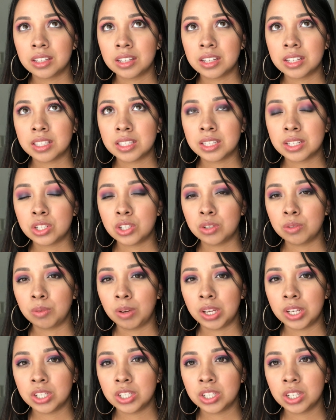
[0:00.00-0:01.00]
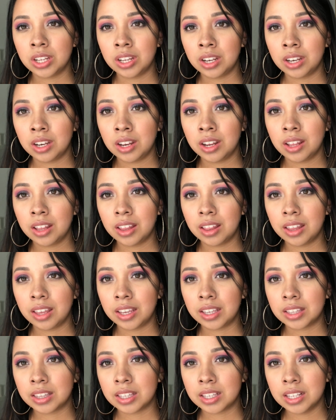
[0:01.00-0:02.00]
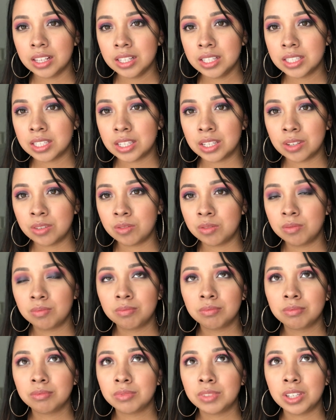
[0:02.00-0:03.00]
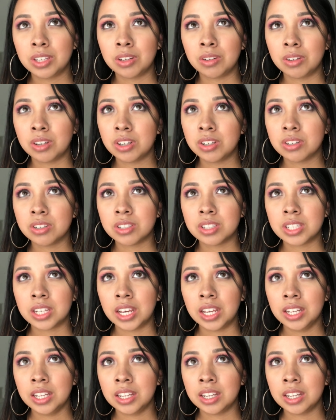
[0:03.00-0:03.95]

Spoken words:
a situation like this, you don't understand.